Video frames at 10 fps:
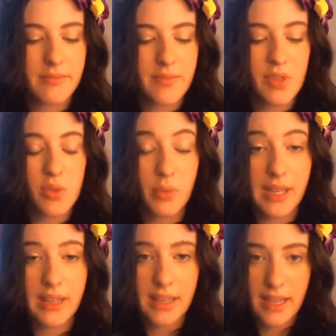
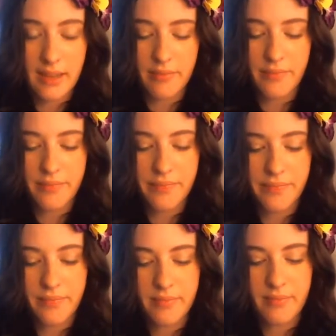sweet looking
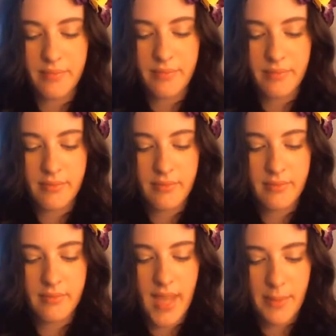
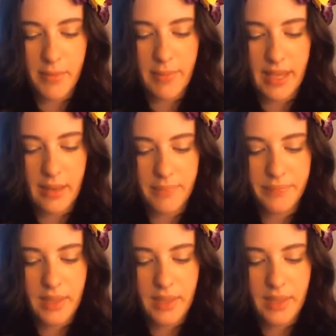type of makeup.